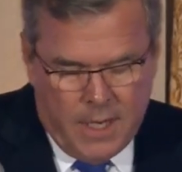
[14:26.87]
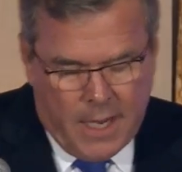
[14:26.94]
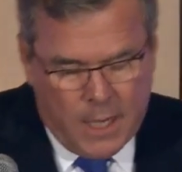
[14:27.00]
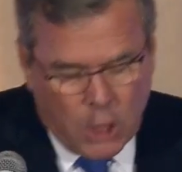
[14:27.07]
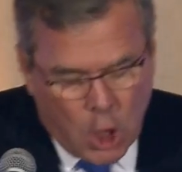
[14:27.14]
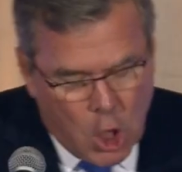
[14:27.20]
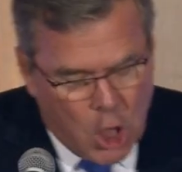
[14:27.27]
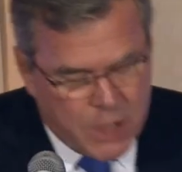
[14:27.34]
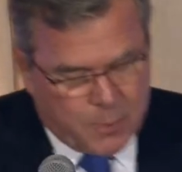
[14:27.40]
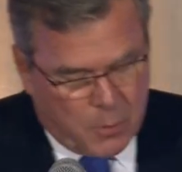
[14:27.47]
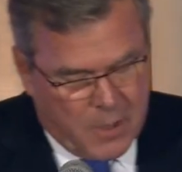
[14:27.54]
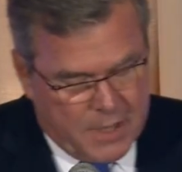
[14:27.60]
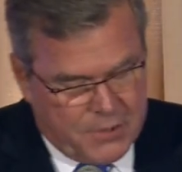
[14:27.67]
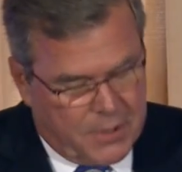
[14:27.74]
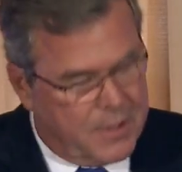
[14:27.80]
a large
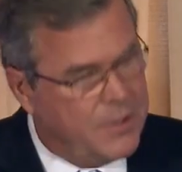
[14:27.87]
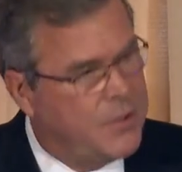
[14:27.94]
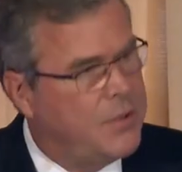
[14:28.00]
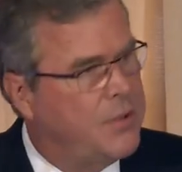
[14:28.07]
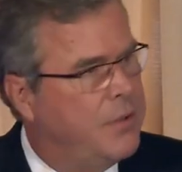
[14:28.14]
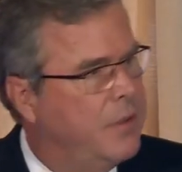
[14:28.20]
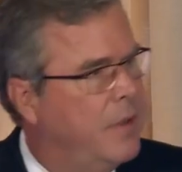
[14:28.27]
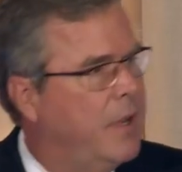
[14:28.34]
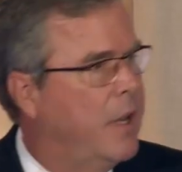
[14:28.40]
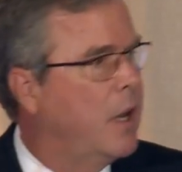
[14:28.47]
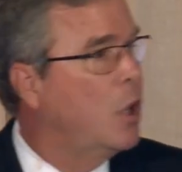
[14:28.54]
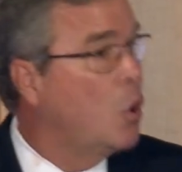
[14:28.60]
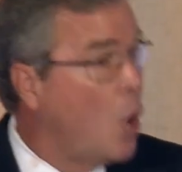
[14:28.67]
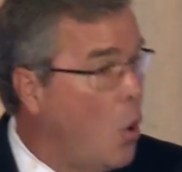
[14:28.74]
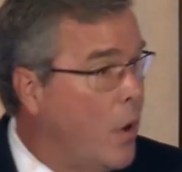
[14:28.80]
presence and a
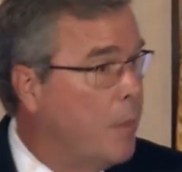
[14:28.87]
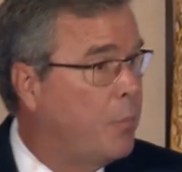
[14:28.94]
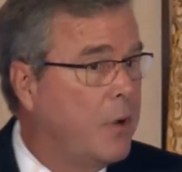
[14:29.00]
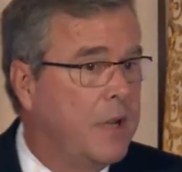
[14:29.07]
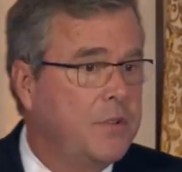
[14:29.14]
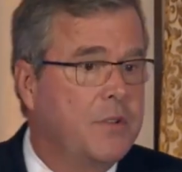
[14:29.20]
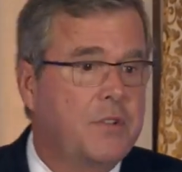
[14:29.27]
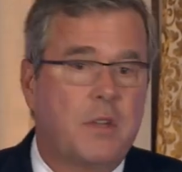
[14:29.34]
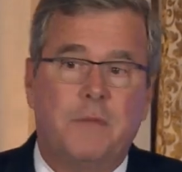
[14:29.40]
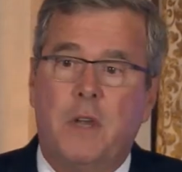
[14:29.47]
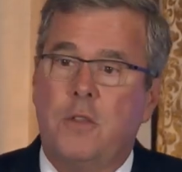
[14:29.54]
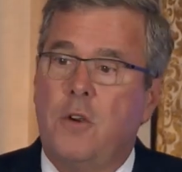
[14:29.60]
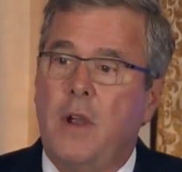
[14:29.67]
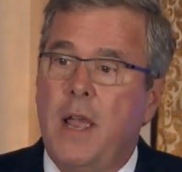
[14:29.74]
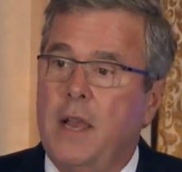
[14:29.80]
growing presence of
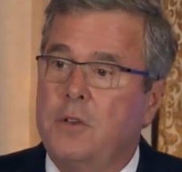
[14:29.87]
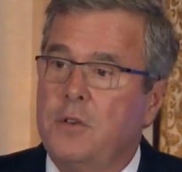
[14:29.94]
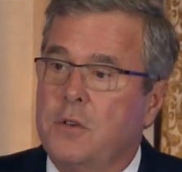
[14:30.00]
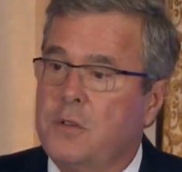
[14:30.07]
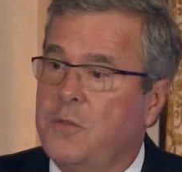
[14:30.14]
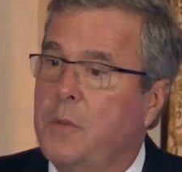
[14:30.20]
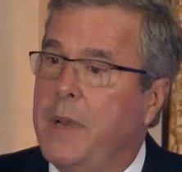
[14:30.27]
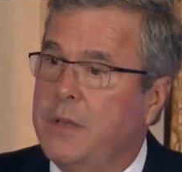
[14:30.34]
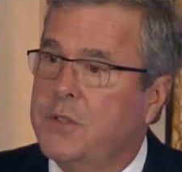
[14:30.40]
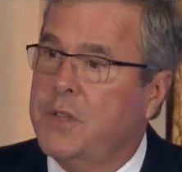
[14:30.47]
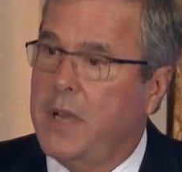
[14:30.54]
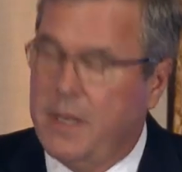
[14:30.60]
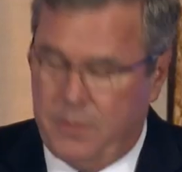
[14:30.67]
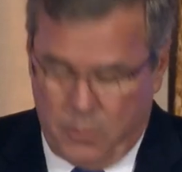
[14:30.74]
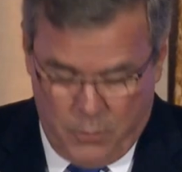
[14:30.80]
other actors from
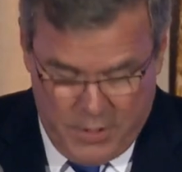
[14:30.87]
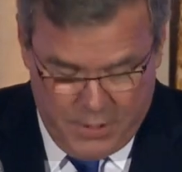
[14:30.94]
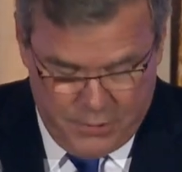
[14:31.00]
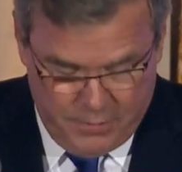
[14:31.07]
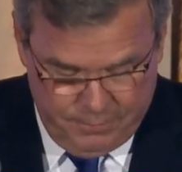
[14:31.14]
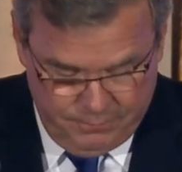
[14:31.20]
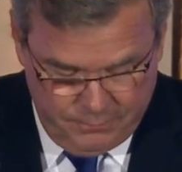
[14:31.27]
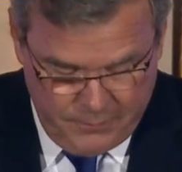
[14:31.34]
outside the region.